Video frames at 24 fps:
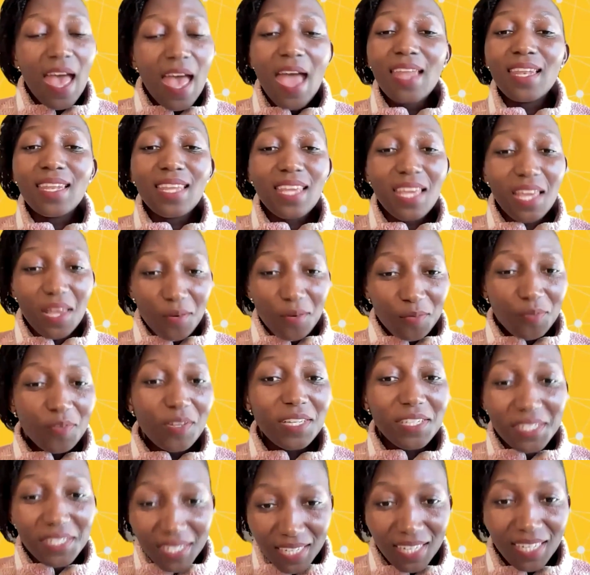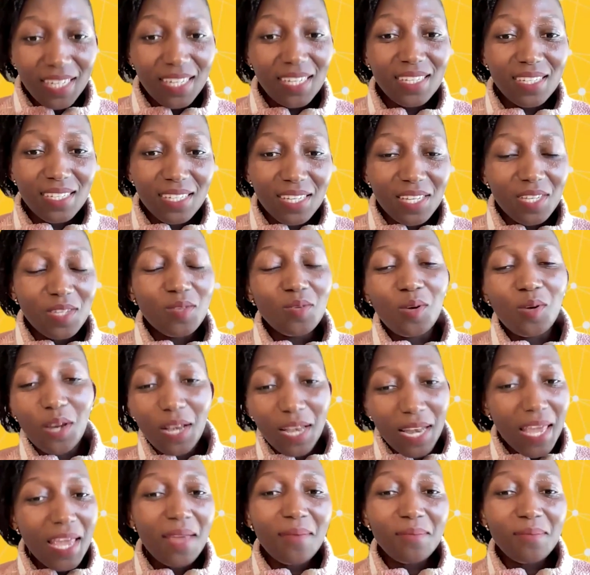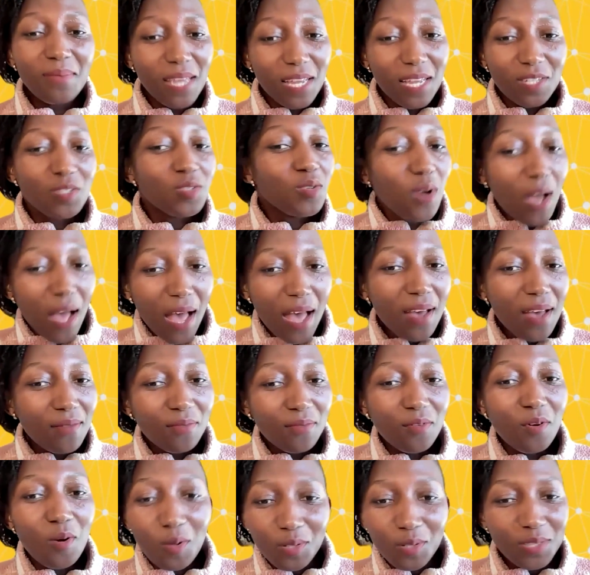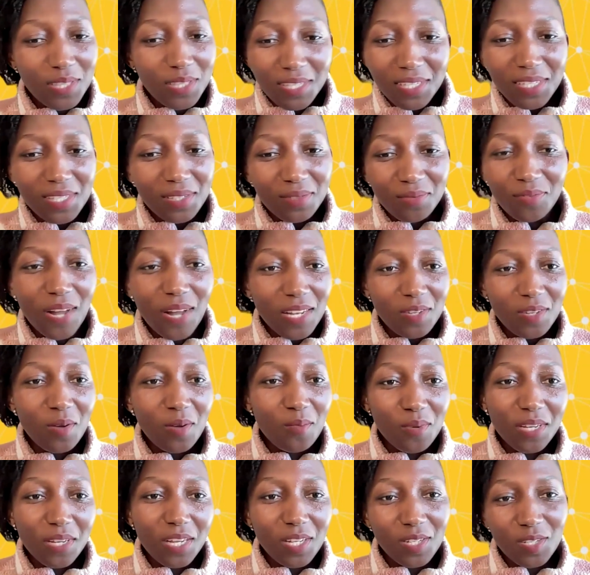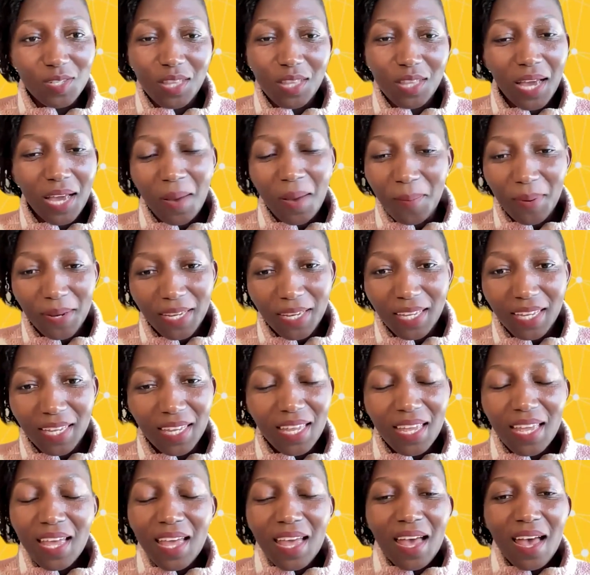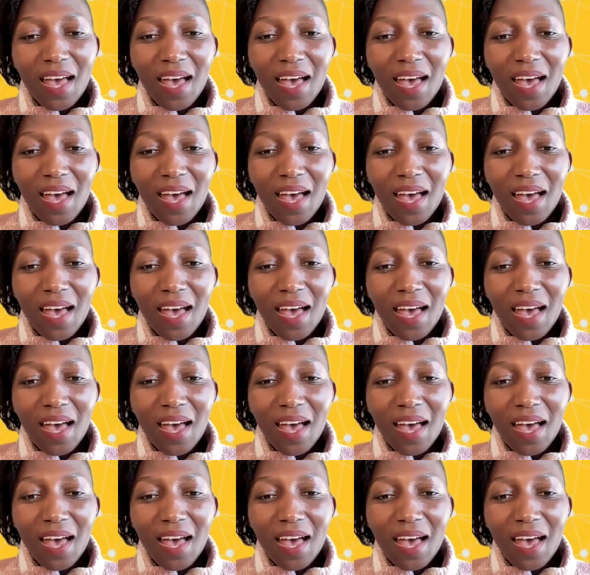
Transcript: And if indeed you claim that you have all this value you're bringing to the company,